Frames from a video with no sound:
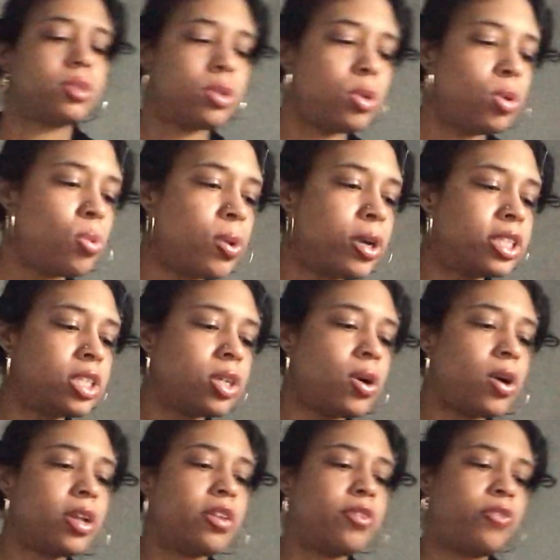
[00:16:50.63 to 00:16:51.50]
Who wants to
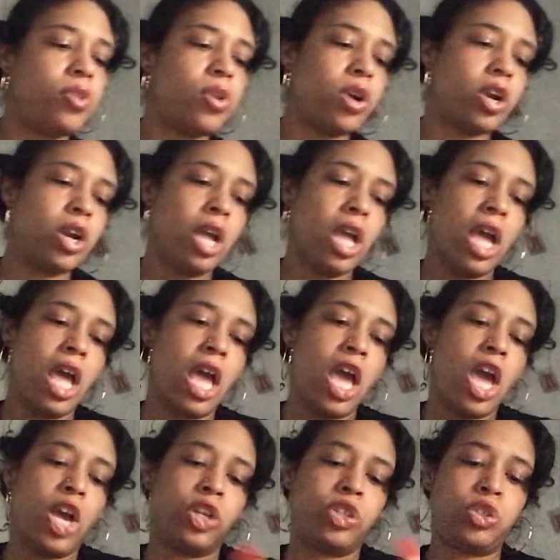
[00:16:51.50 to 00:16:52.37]
go on the floor?
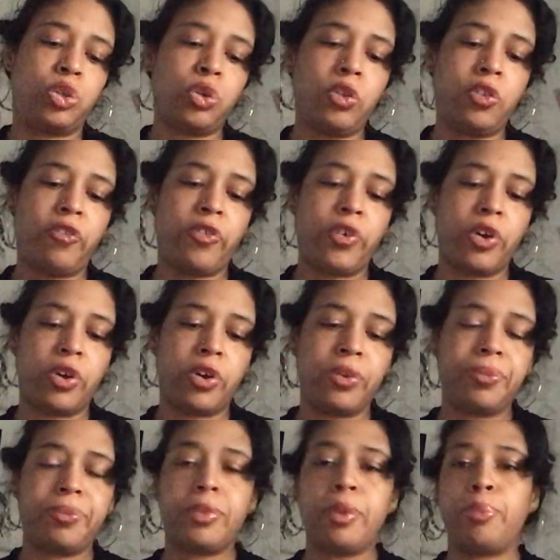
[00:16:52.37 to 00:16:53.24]

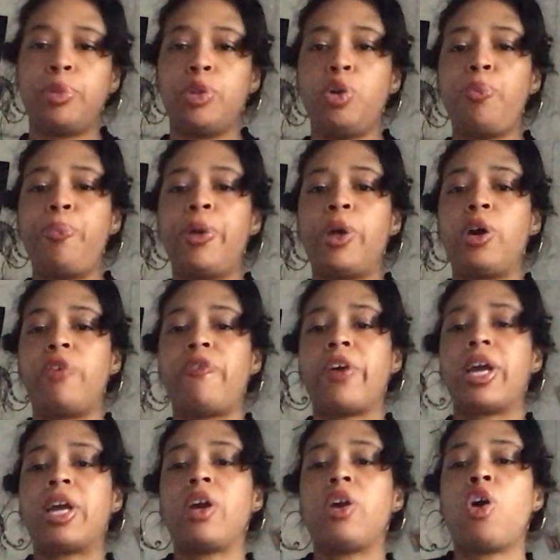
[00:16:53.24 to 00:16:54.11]
Truthful, blue pill, if
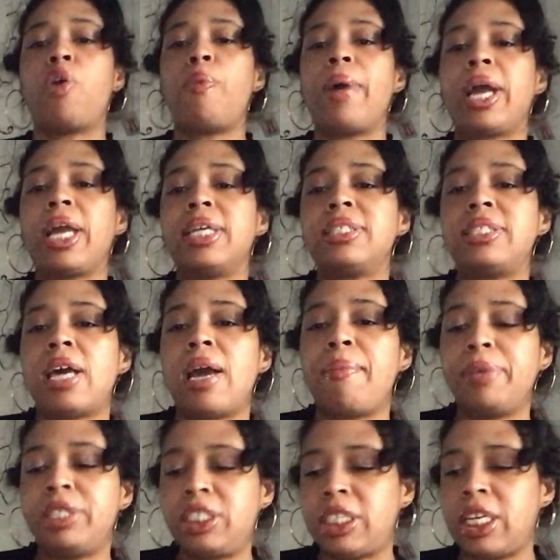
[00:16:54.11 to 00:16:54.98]
I could go back in
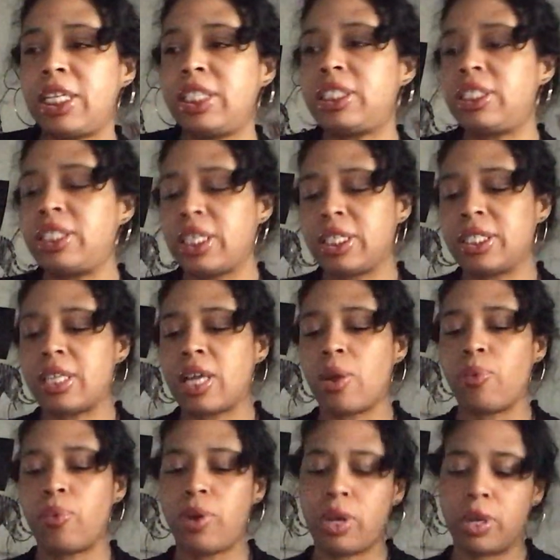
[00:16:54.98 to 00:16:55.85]
time and change things,
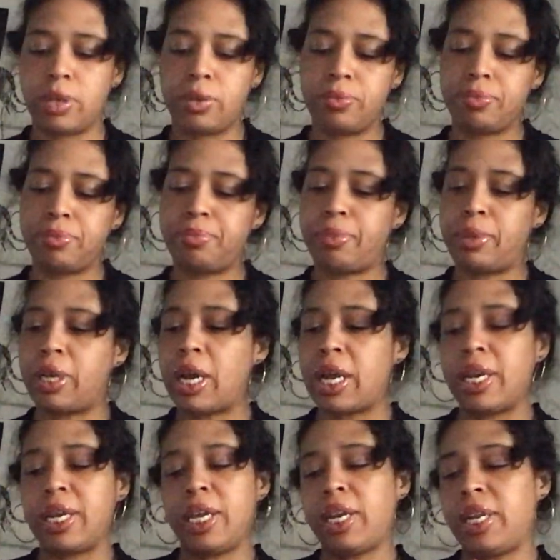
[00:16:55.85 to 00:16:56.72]
I would, but
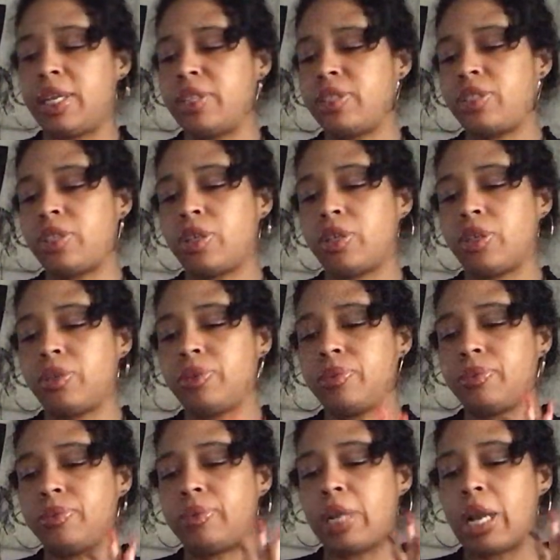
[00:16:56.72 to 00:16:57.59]
I didn't.
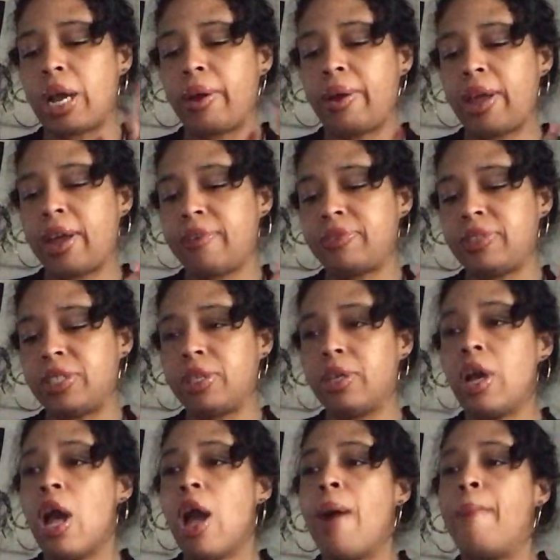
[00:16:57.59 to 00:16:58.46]
So now I have
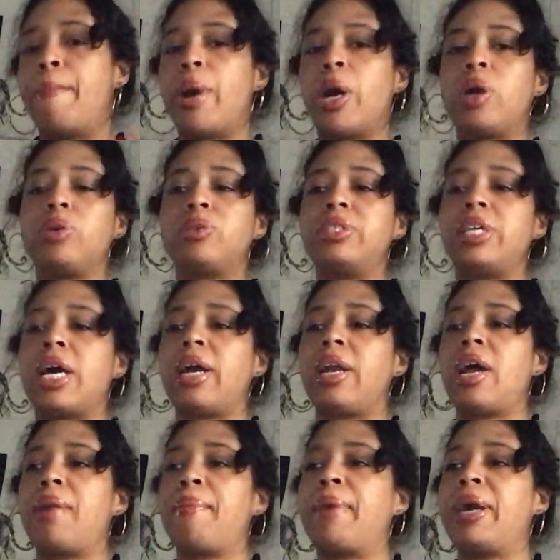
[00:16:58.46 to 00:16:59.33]
to buckle
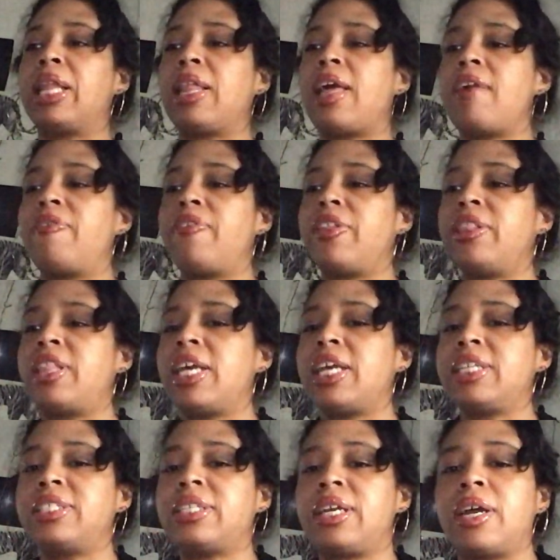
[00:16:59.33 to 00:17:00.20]
down on my life and
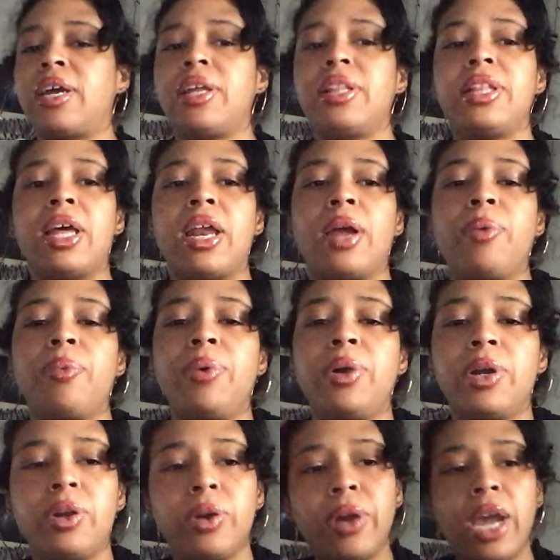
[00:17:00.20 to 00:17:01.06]
things that I
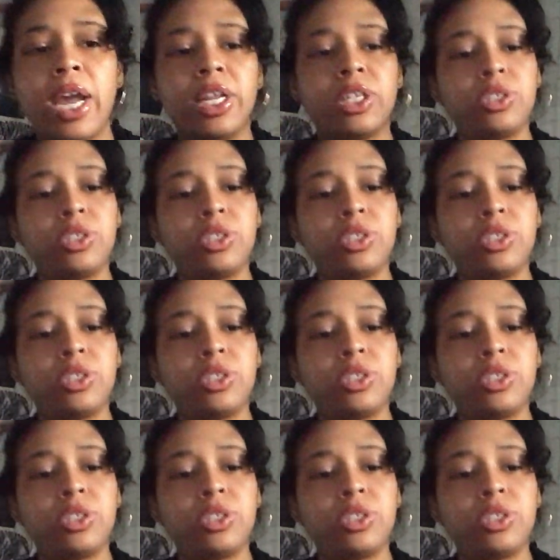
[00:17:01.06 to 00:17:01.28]
would, okay?